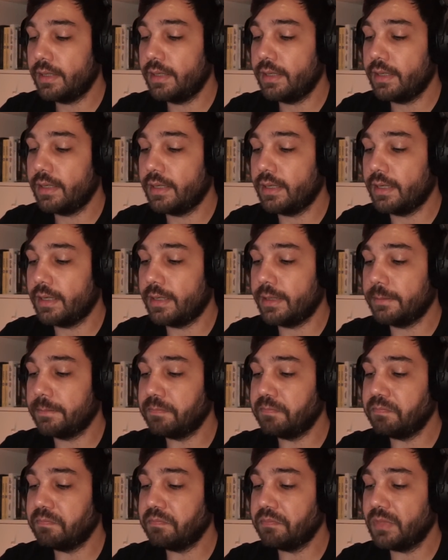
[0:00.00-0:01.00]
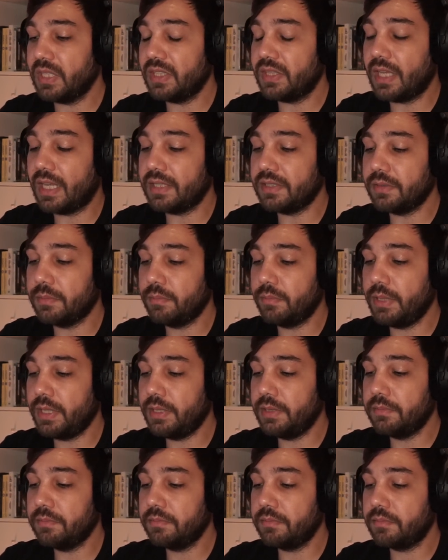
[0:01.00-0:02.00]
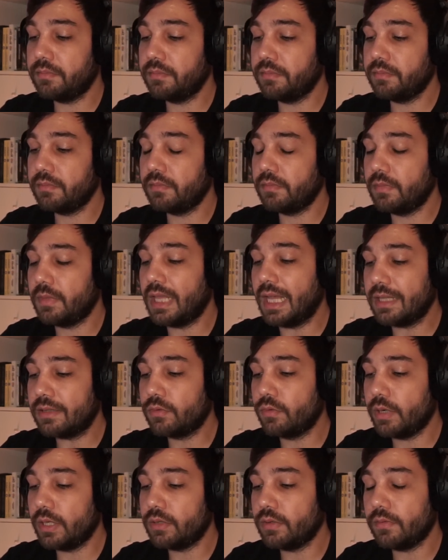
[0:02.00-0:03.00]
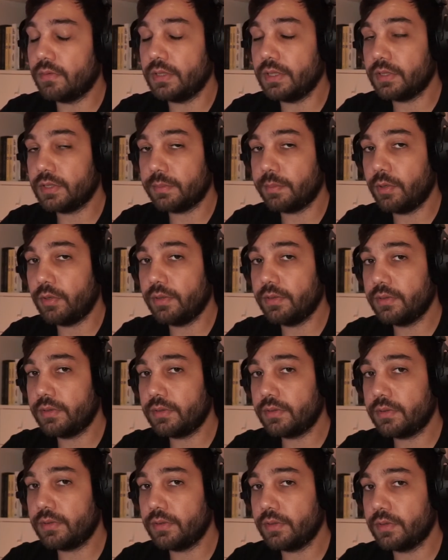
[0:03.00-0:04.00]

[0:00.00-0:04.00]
It hasn't been that great of an experience,